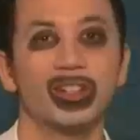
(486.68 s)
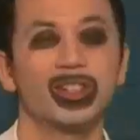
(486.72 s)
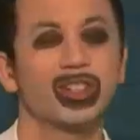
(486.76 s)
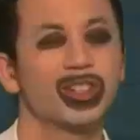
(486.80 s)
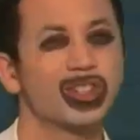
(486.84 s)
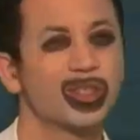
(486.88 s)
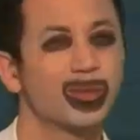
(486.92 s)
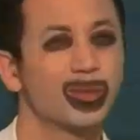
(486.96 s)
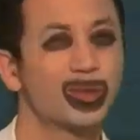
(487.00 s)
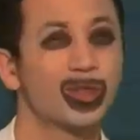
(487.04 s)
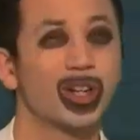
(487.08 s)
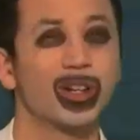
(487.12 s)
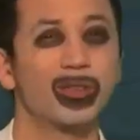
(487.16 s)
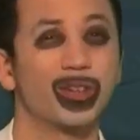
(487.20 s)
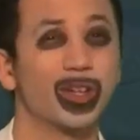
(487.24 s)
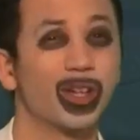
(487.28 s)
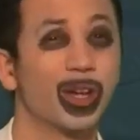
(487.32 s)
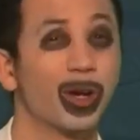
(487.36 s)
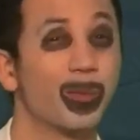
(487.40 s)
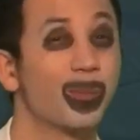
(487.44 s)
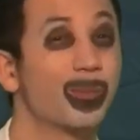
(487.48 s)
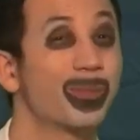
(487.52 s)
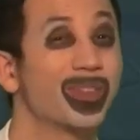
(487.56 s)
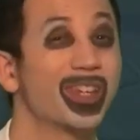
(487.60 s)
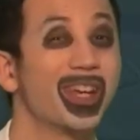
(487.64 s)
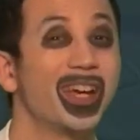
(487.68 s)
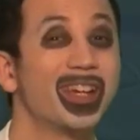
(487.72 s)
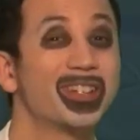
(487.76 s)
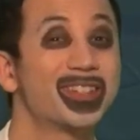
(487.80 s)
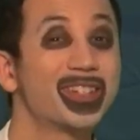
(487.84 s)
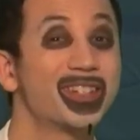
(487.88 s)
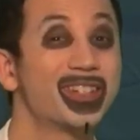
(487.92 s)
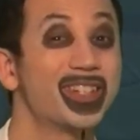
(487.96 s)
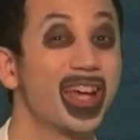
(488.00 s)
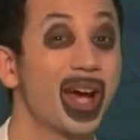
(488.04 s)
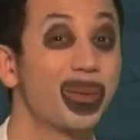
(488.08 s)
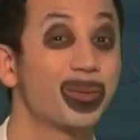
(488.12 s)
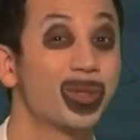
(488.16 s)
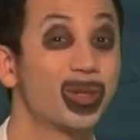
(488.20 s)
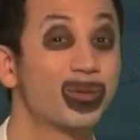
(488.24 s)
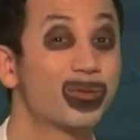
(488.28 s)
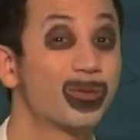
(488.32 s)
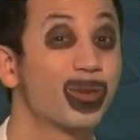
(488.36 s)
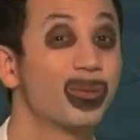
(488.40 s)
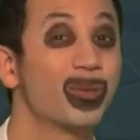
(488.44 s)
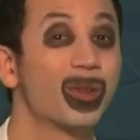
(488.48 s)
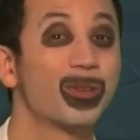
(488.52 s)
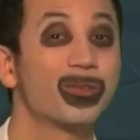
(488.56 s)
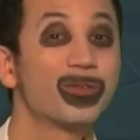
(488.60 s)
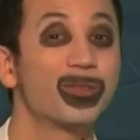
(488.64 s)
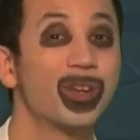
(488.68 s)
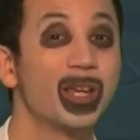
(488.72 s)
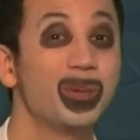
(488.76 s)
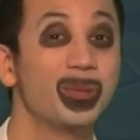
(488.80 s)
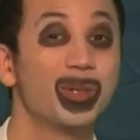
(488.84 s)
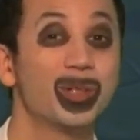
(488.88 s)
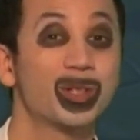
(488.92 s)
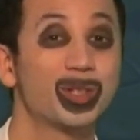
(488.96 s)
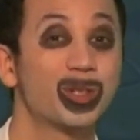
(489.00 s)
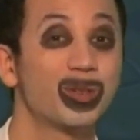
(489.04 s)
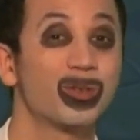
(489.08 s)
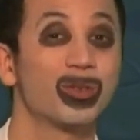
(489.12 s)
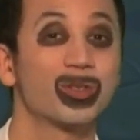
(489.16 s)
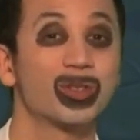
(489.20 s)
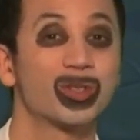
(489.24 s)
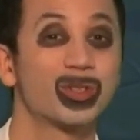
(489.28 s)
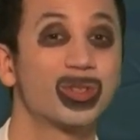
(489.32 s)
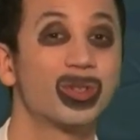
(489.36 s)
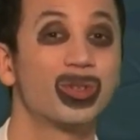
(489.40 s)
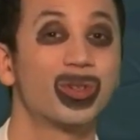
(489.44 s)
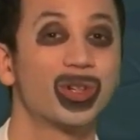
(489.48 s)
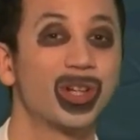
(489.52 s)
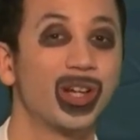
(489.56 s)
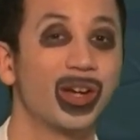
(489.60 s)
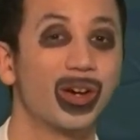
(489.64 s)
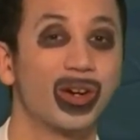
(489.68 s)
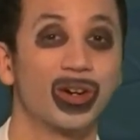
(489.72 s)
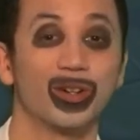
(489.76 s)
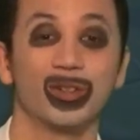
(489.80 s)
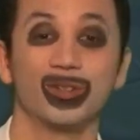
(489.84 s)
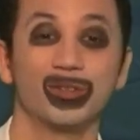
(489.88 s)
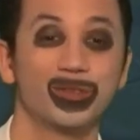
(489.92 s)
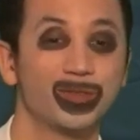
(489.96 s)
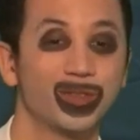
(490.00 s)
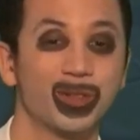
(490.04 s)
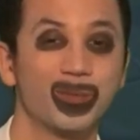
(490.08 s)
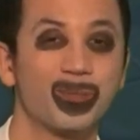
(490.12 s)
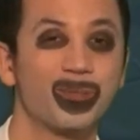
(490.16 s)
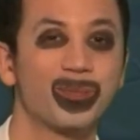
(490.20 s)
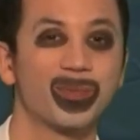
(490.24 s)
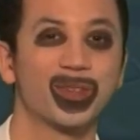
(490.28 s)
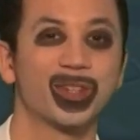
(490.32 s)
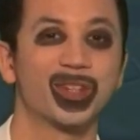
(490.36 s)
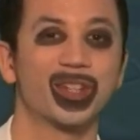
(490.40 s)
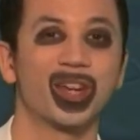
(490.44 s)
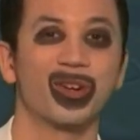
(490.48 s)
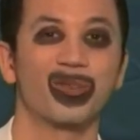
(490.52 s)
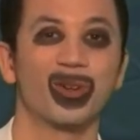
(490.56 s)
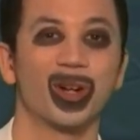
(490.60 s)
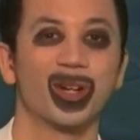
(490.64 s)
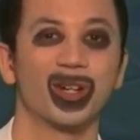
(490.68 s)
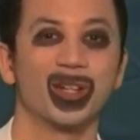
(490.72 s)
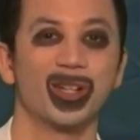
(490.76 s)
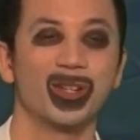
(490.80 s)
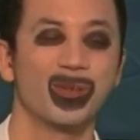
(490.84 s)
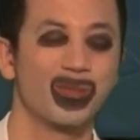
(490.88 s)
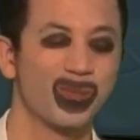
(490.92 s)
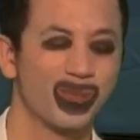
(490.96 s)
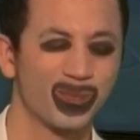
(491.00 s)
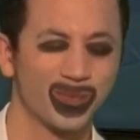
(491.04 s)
Just some trivia, it's adapted from the famous short story of, get ready,